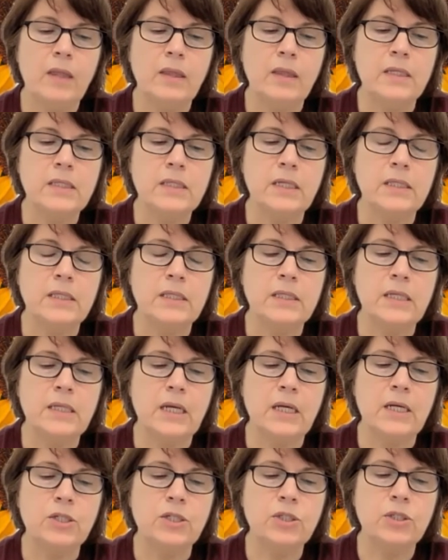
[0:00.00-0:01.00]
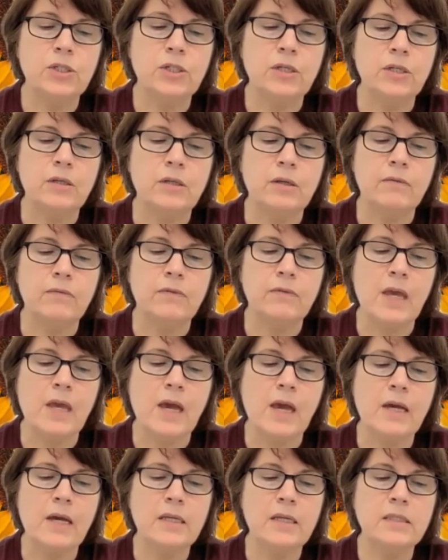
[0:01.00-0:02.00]
and the sensation of the
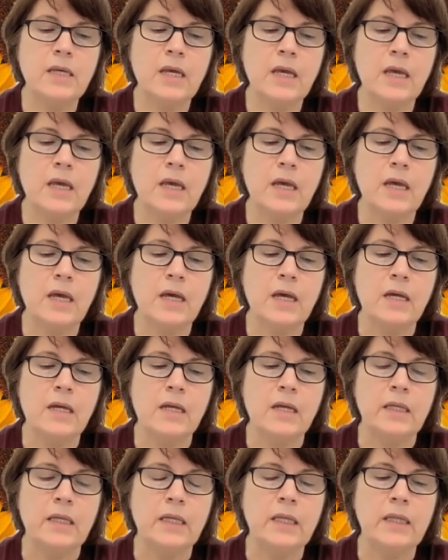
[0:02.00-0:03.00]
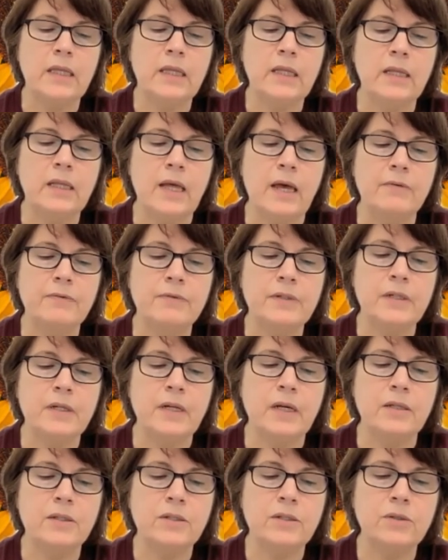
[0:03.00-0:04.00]
exhale in the left
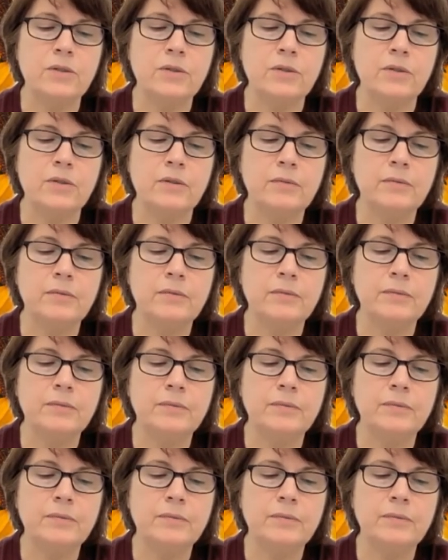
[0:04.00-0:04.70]
nostril.